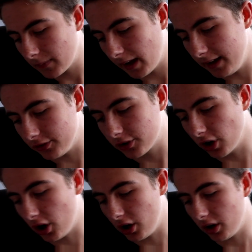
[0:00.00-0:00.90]
it's
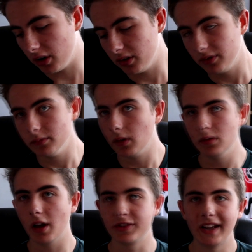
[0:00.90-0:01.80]
got
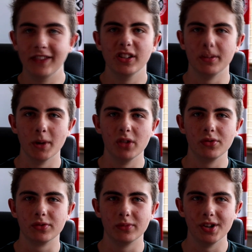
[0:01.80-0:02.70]
a standard
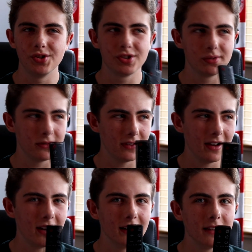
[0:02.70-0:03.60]
mode, which to be
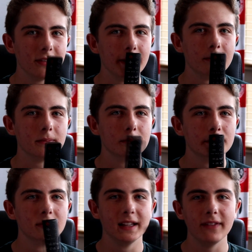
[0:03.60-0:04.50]
fair I leave
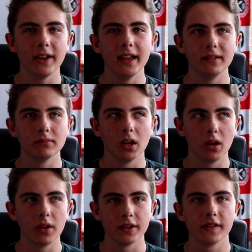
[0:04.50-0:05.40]
it in a
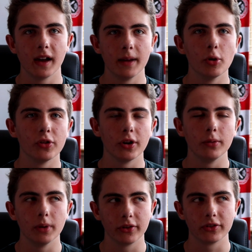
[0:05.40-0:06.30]
lot of the time,
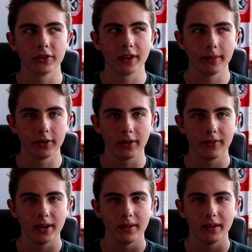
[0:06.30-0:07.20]
although most of the time I do
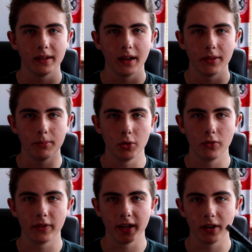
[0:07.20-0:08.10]
have it in either
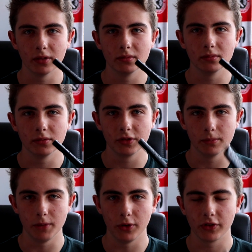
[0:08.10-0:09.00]

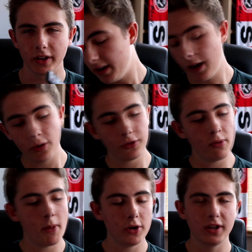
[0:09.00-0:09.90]
music. Now on the
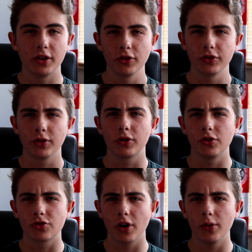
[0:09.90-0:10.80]
remote you can also
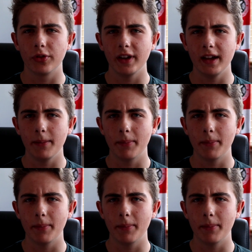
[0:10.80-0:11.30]
control the